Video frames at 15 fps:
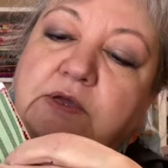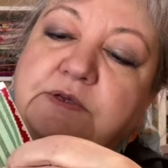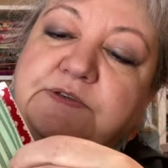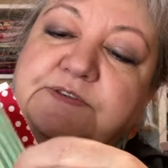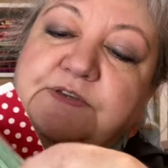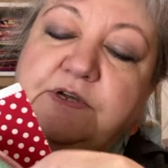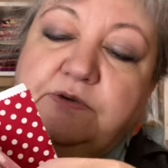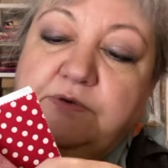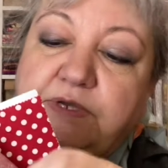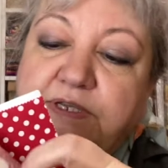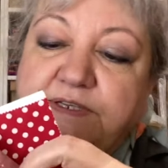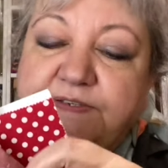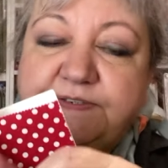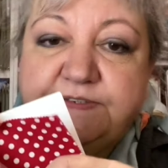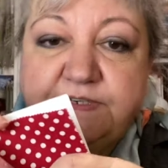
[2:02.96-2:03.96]
So
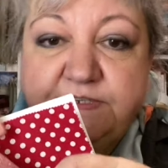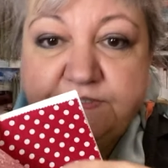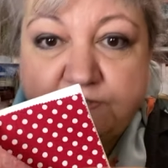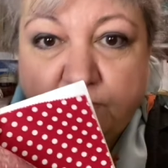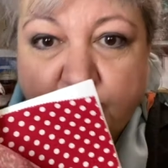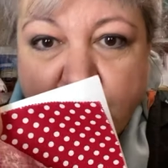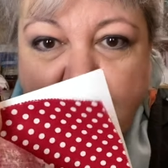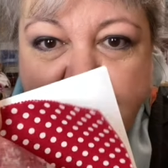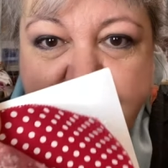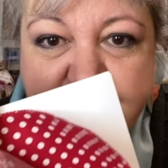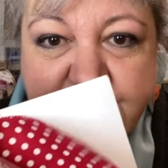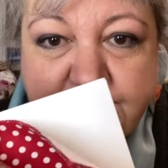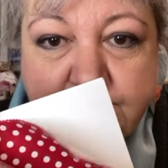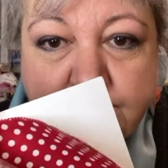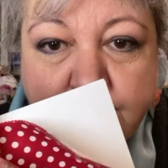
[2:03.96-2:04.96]
it's got
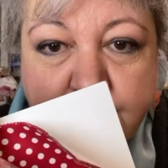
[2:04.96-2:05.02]
reds.